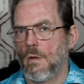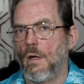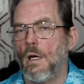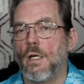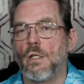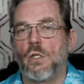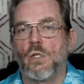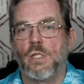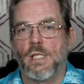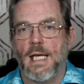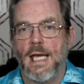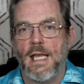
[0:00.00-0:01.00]
To
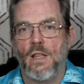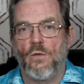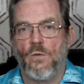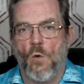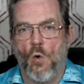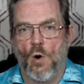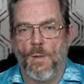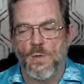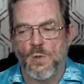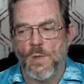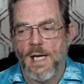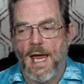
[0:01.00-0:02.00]
see the forms,
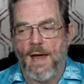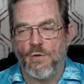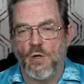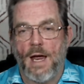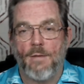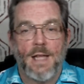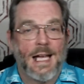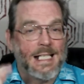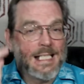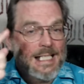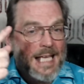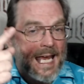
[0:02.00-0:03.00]
we have to have that
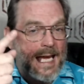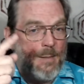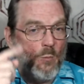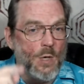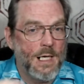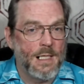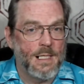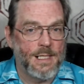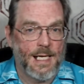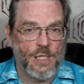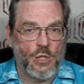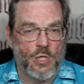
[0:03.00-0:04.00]
same
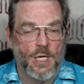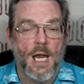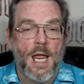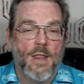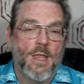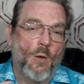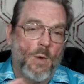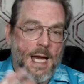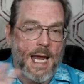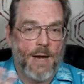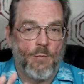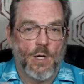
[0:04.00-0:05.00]
realization that we
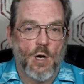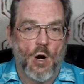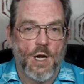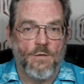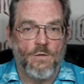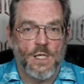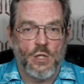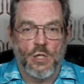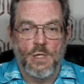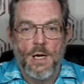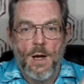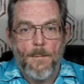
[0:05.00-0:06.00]
had regarding vision
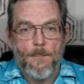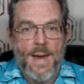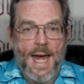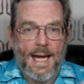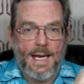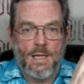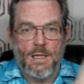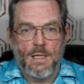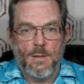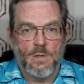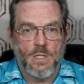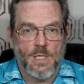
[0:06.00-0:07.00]
back in
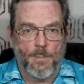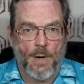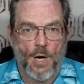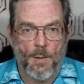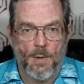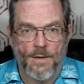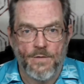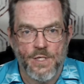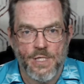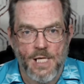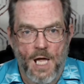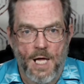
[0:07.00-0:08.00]
the parable of the
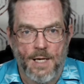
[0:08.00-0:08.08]
sun.